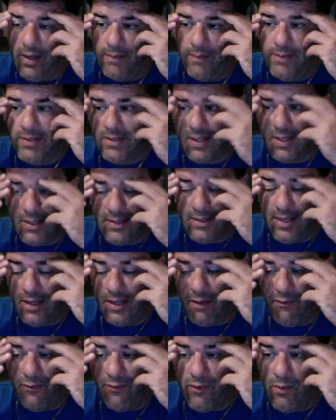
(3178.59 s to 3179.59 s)
I'm just going to take
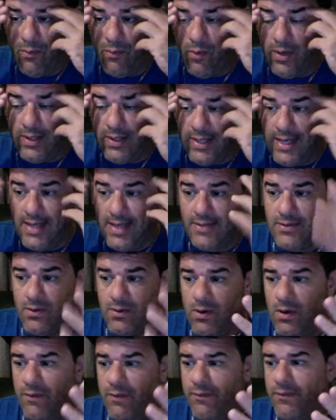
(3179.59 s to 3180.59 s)
a few more days
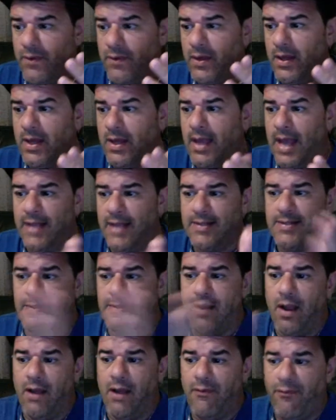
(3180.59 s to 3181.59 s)
off and
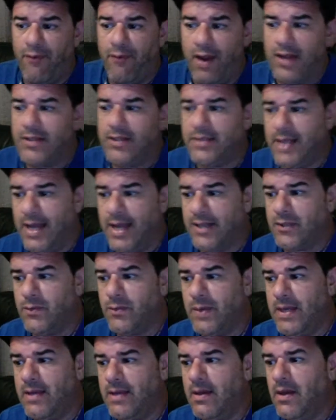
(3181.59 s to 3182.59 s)
start fresh next
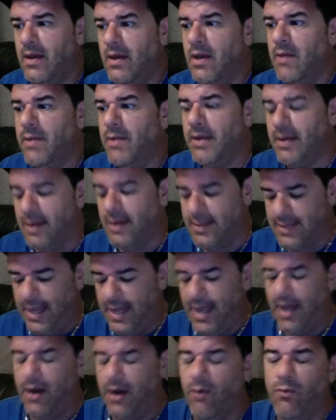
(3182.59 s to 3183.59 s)
week because I
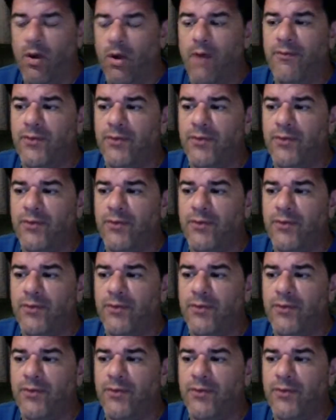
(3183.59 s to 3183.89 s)
had a rough